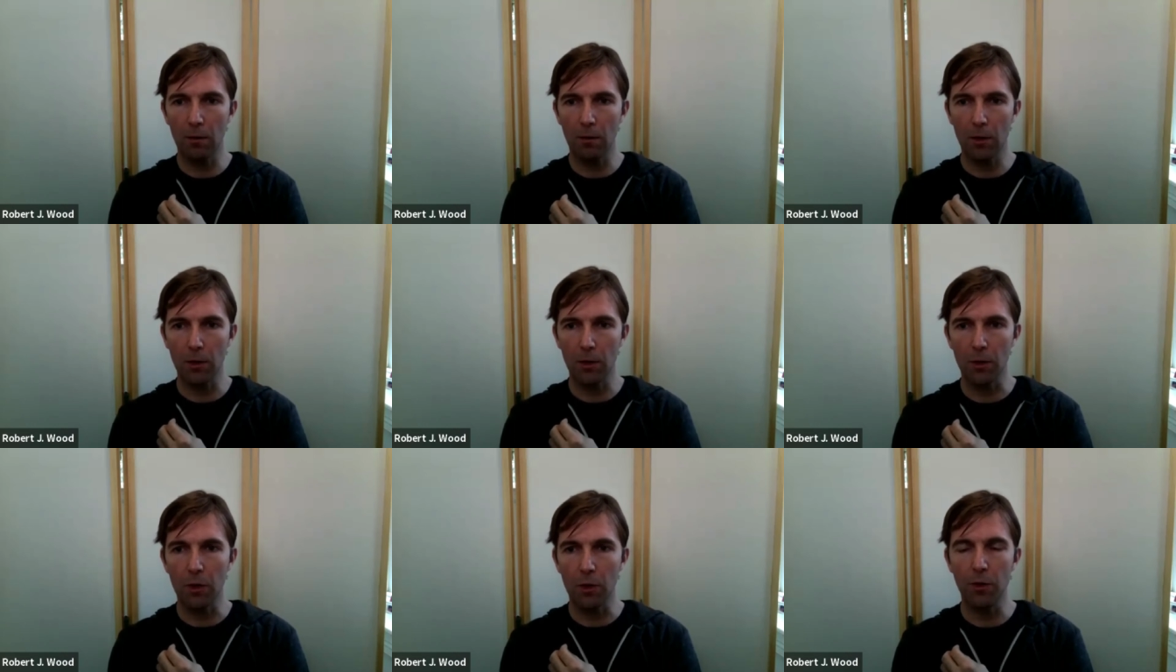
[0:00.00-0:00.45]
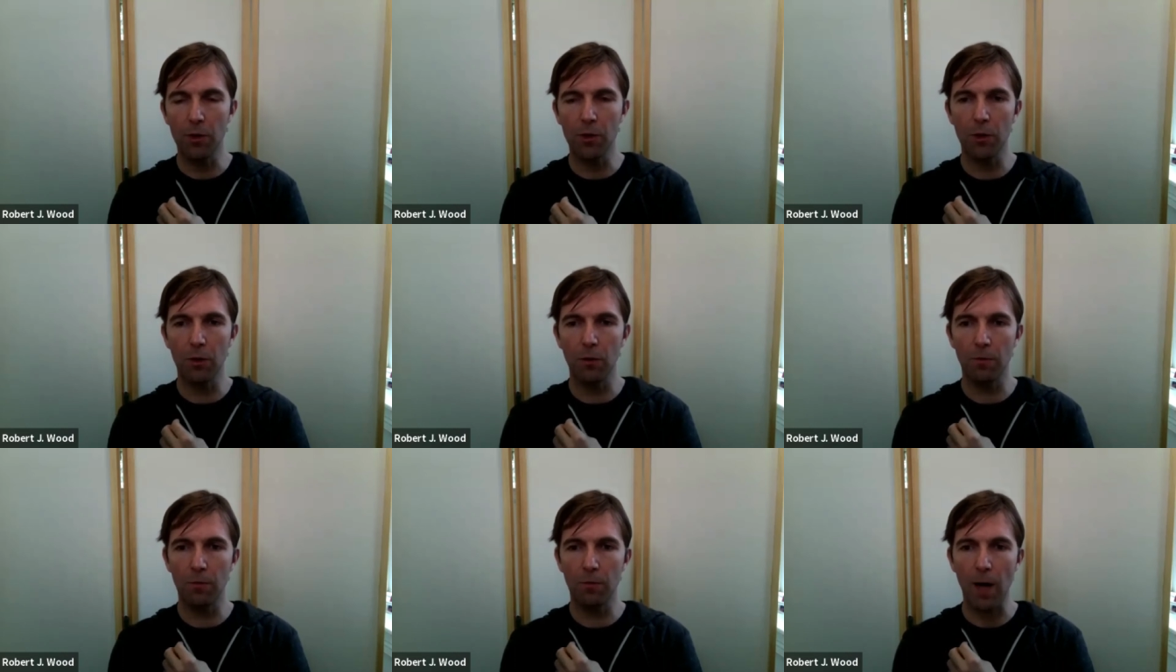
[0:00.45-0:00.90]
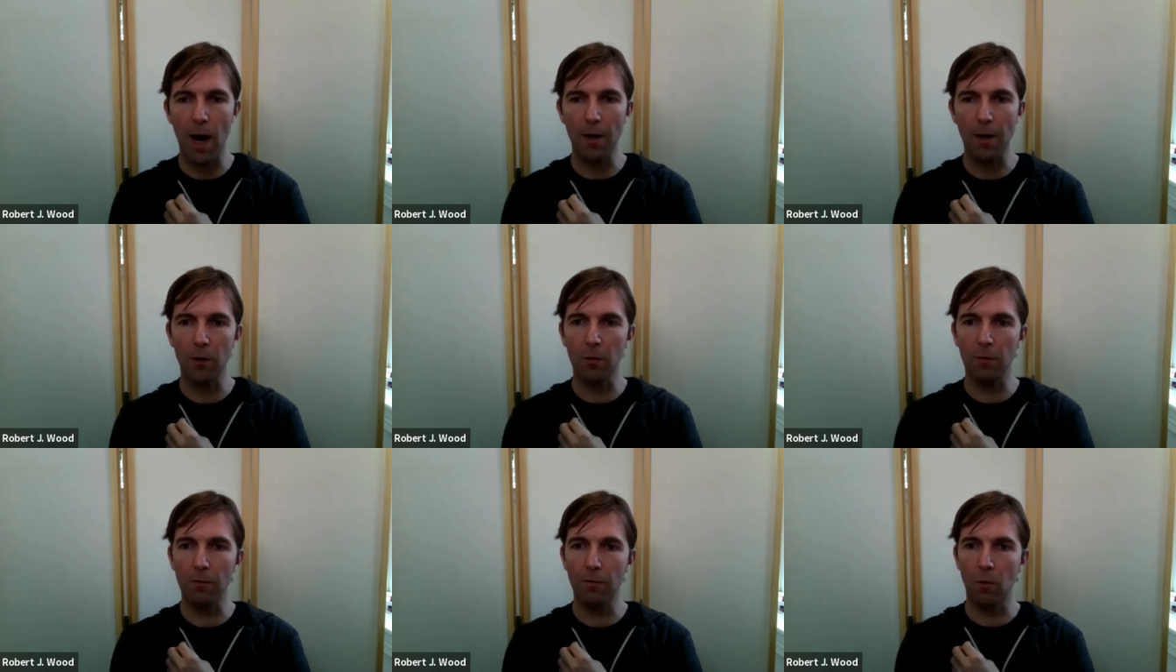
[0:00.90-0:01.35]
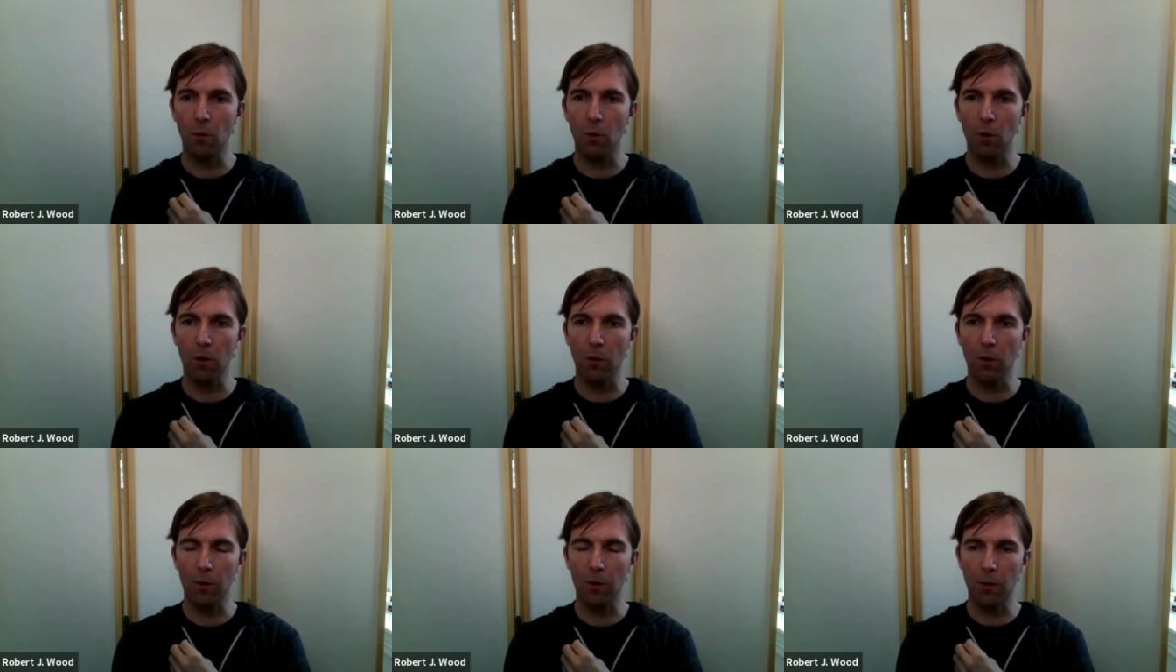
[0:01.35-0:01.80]
conducive either
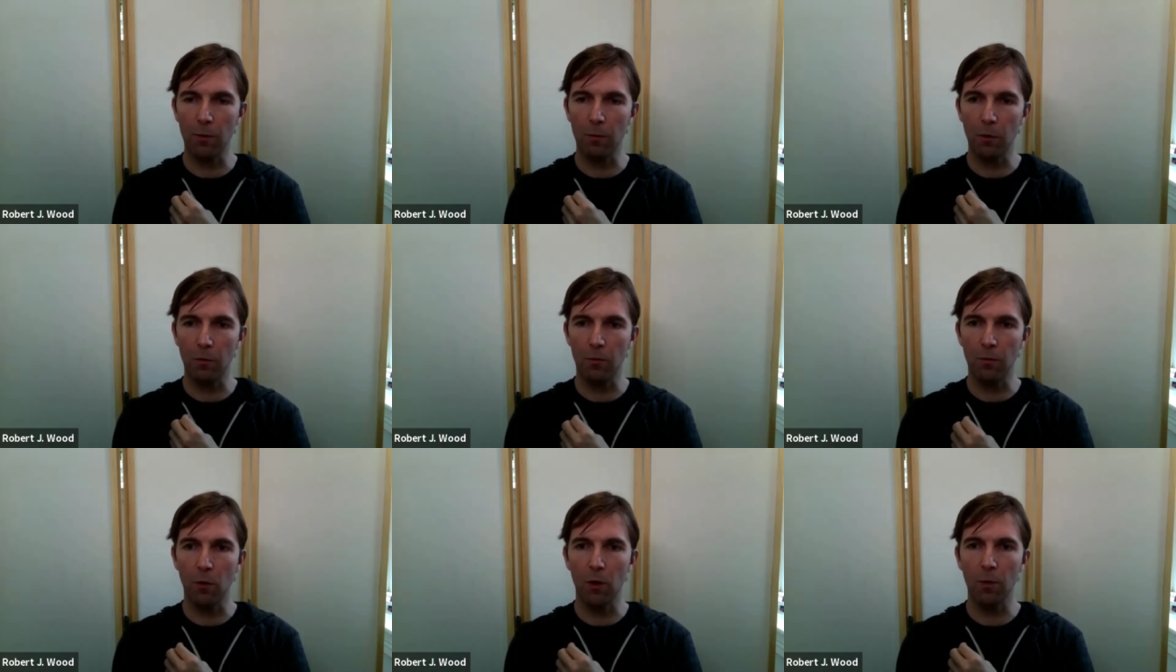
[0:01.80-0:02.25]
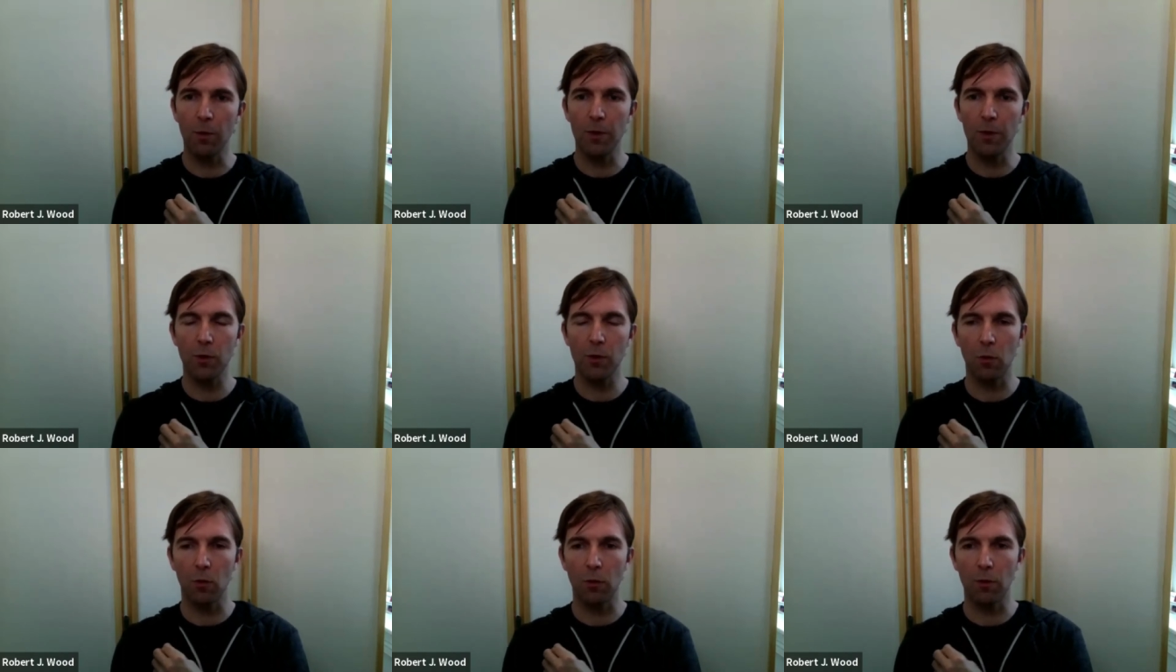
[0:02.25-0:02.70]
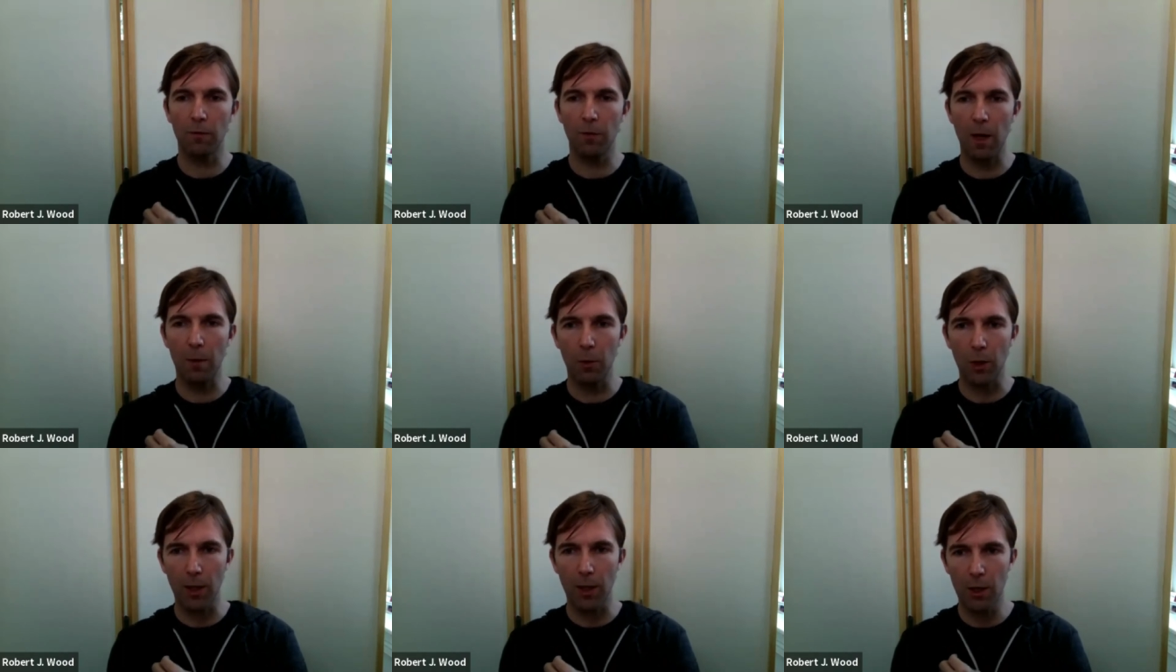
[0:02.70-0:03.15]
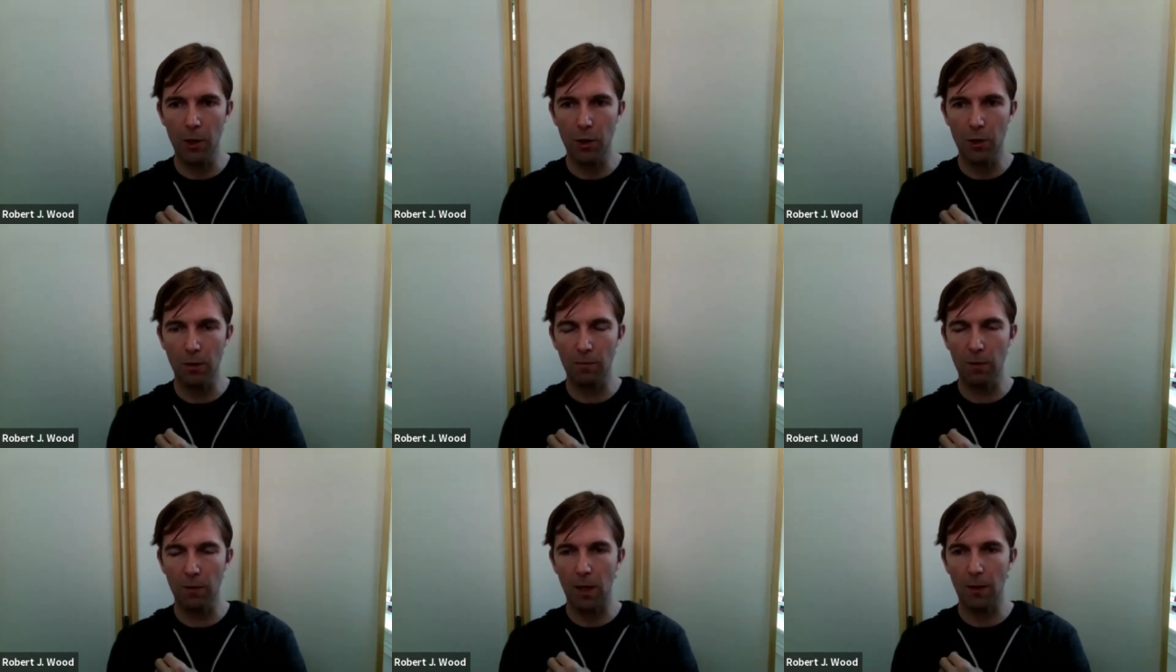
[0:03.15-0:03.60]
for the performance or the fabrication
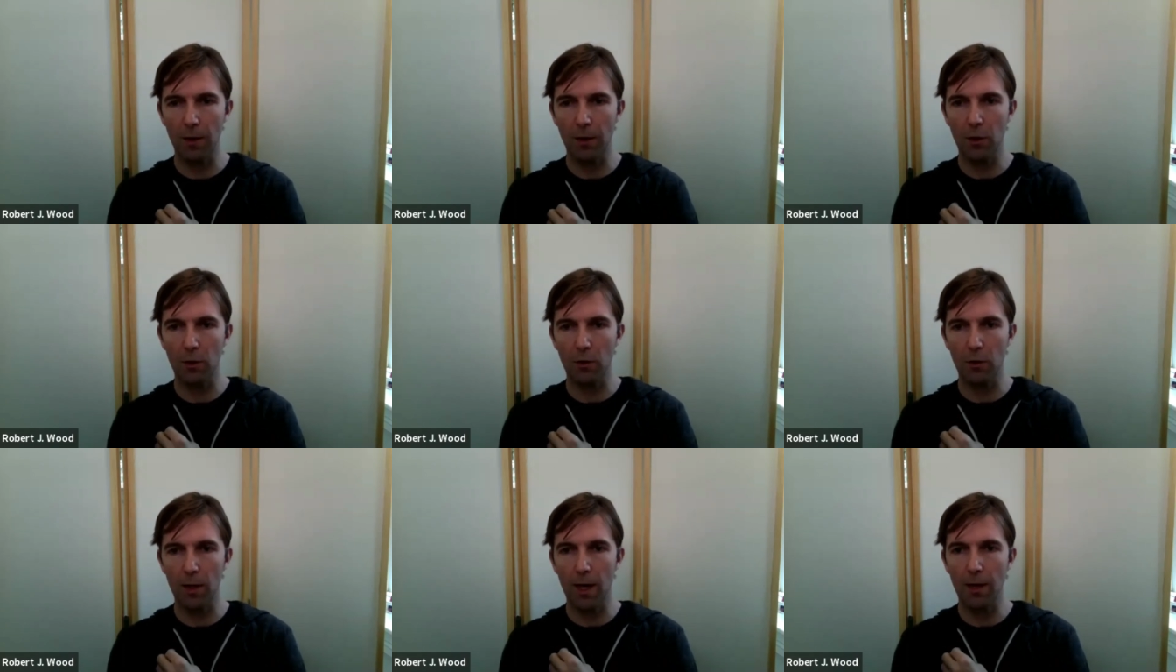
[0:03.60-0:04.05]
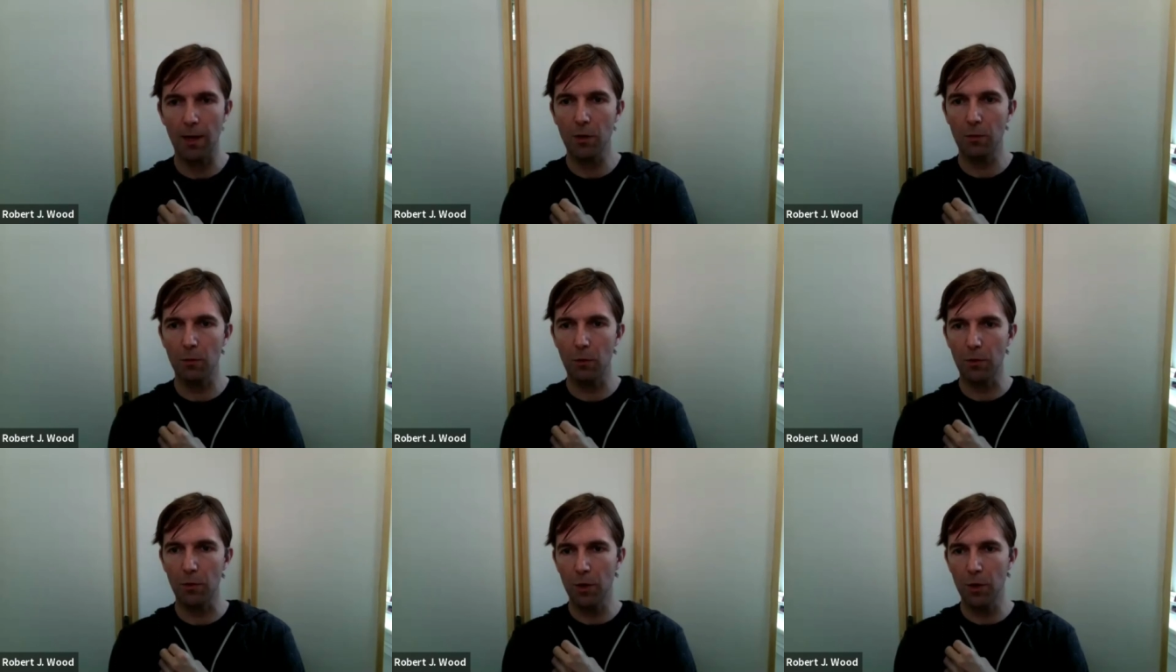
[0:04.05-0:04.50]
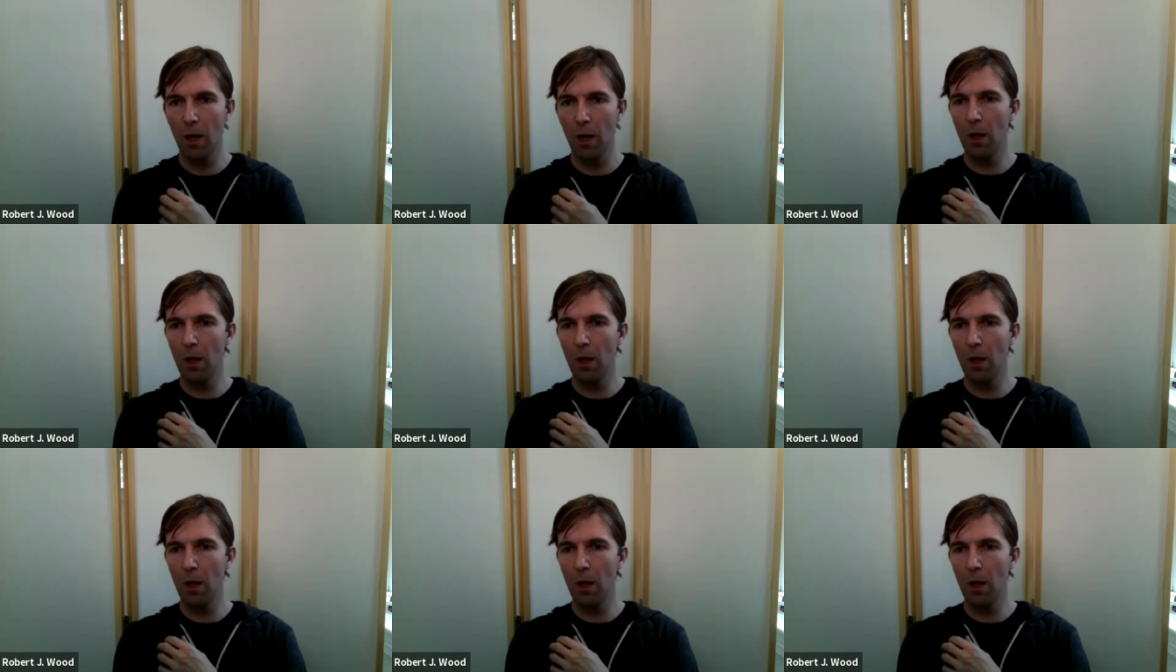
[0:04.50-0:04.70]
of dielectric elastomers,